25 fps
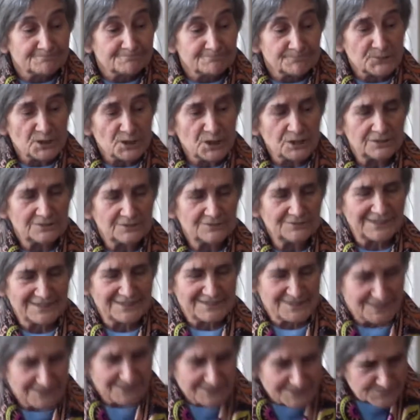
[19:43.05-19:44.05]
So,
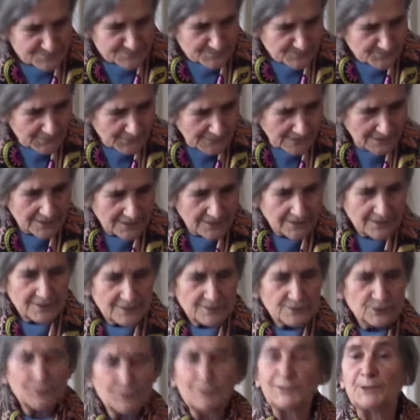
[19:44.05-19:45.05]
that's it.
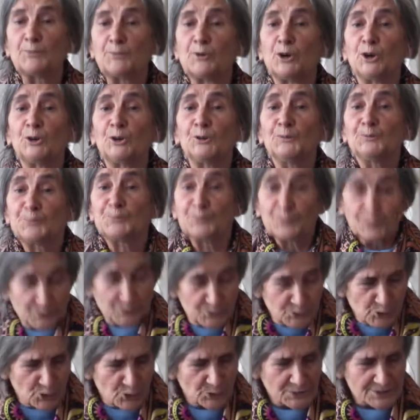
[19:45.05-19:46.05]
Nothing more,
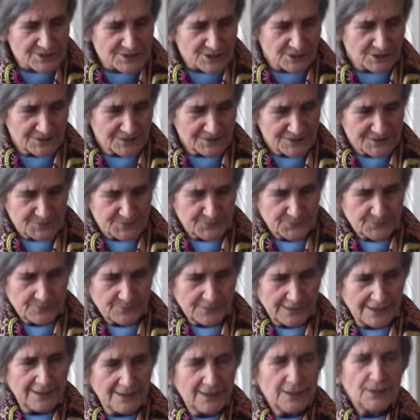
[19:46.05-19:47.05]
no results.
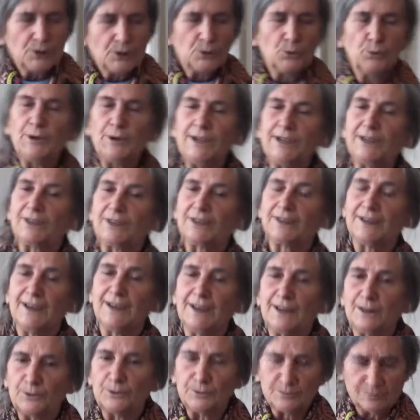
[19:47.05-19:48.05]
We are
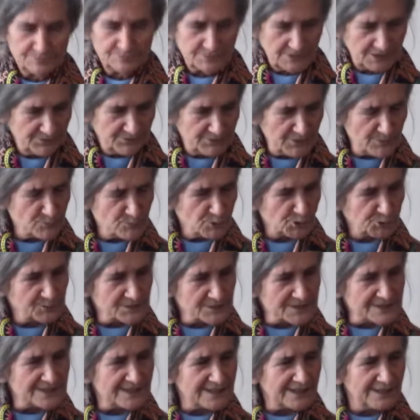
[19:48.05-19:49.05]
now, if I'm not
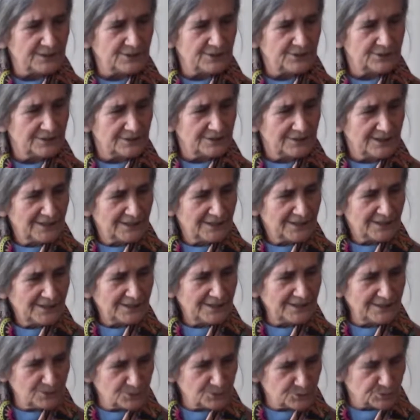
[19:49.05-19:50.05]
mistaken,
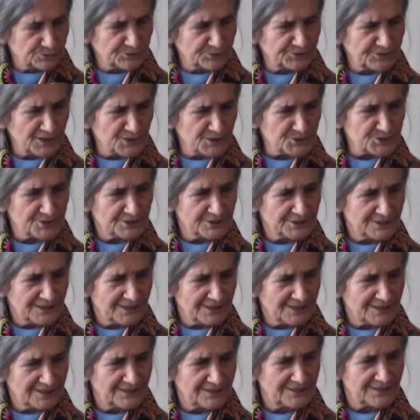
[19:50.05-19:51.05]
in
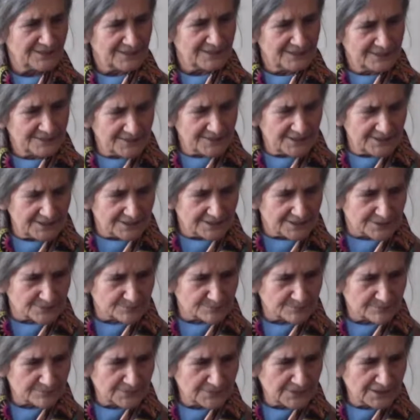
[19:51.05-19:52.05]

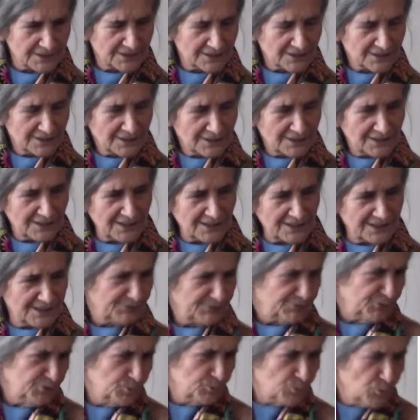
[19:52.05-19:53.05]
2019. And
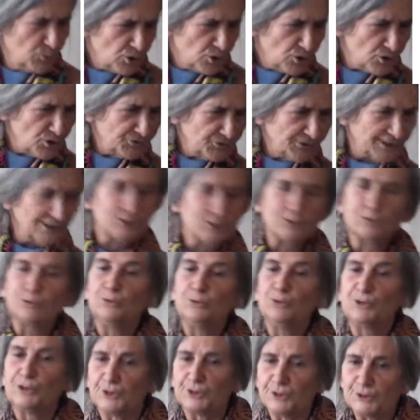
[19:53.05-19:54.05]
even more than
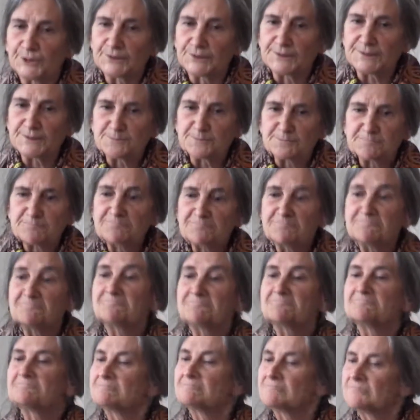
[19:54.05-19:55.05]
2 years,
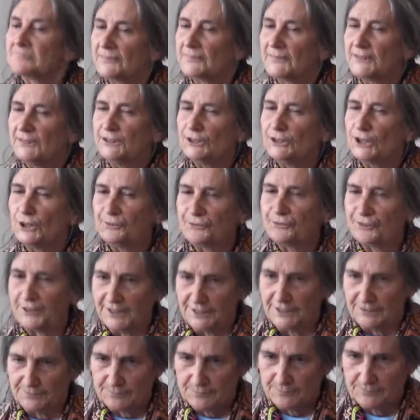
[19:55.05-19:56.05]

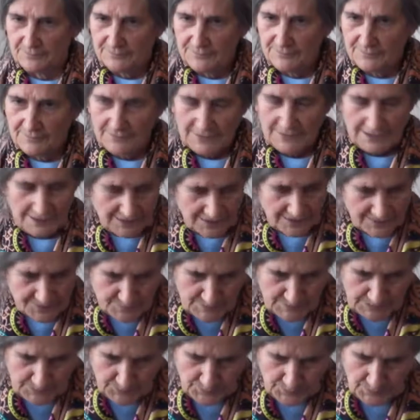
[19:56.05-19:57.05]
nothing has
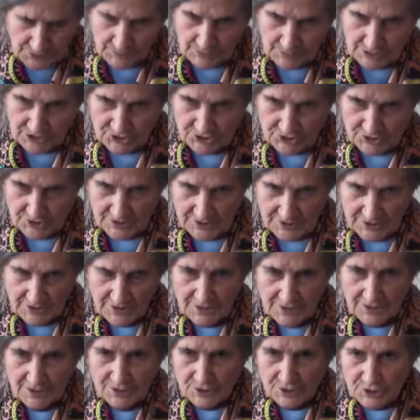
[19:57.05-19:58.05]
been published.
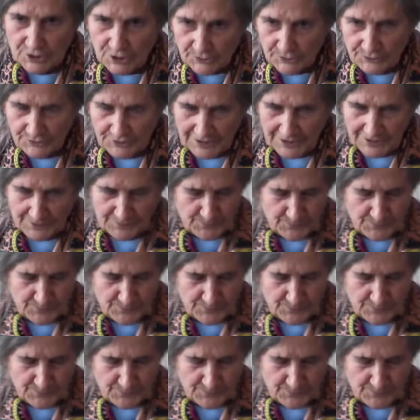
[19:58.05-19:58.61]
Nothing.